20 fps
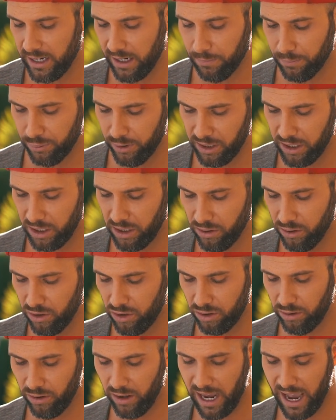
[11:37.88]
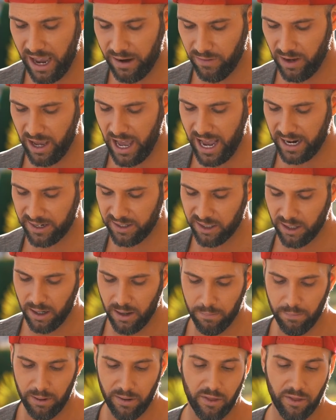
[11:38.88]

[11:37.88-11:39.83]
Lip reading: And I'm pretty used to the AVX,